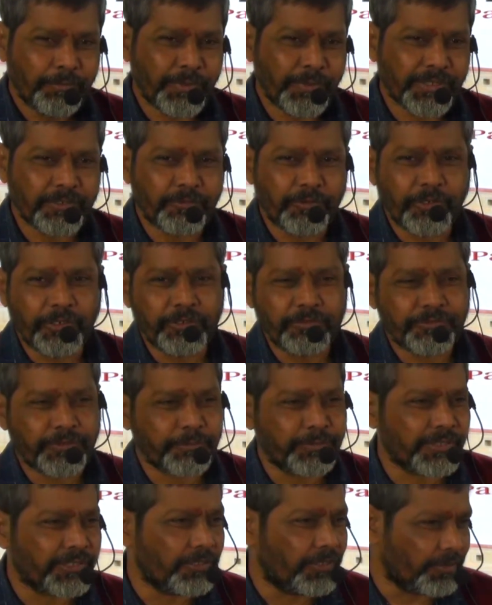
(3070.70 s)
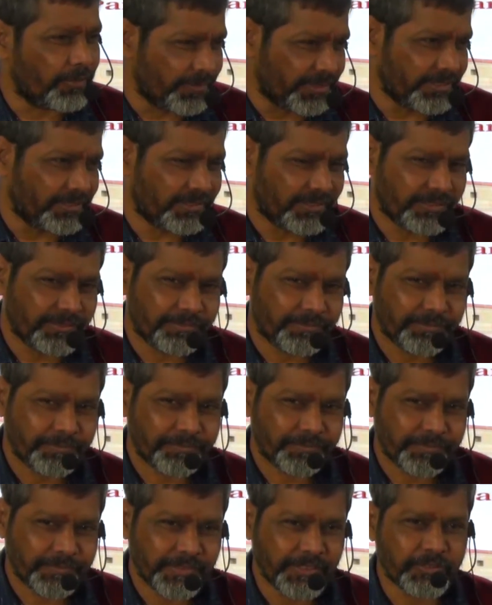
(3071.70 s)
But the word from the government
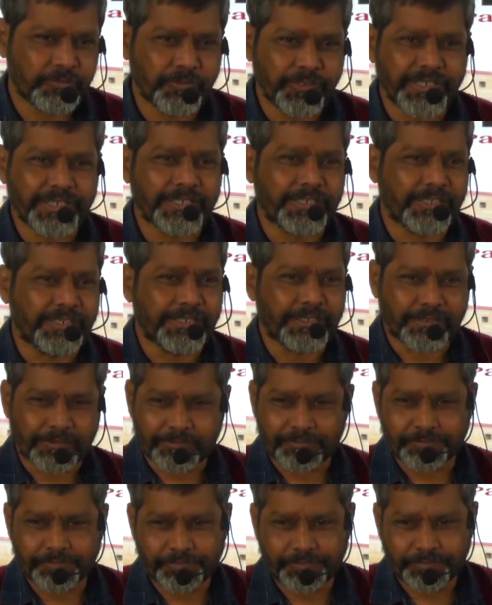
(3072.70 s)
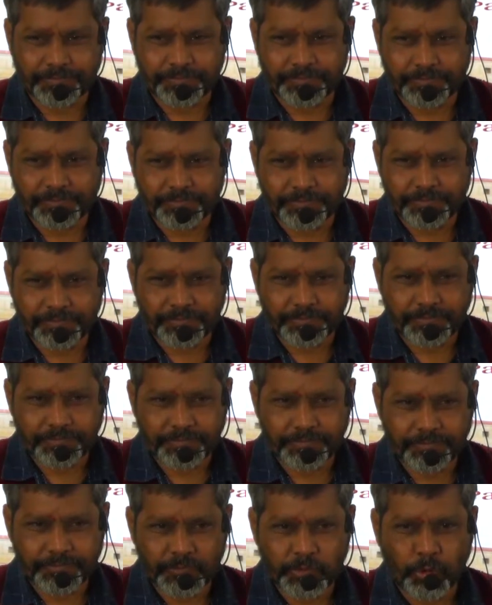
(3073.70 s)
is very clear.
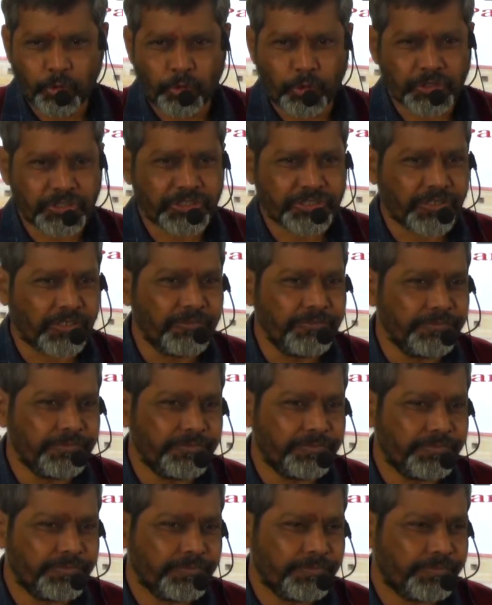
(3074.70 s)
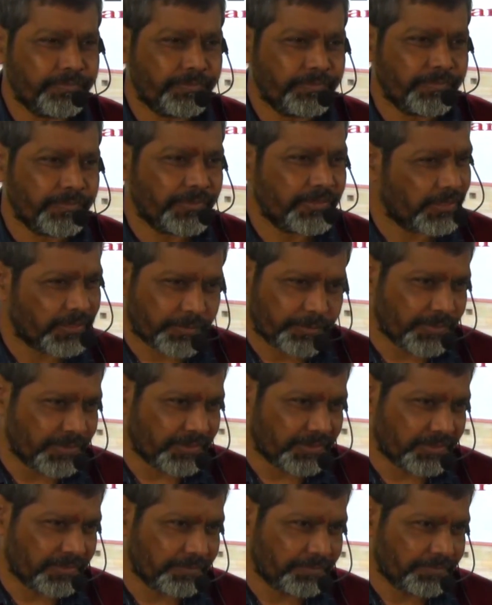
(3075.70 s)
No question of
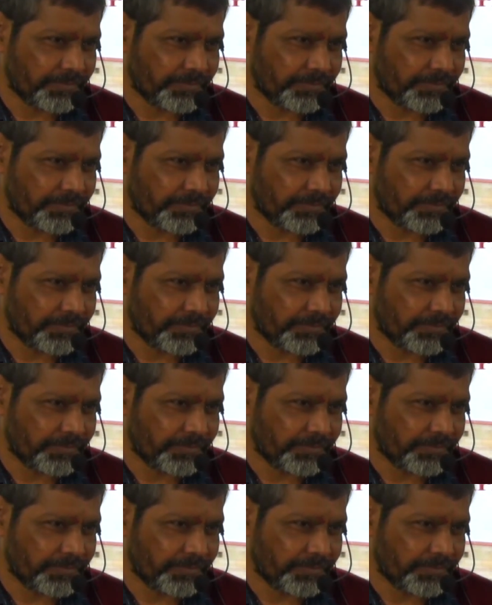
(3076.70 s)
suspension.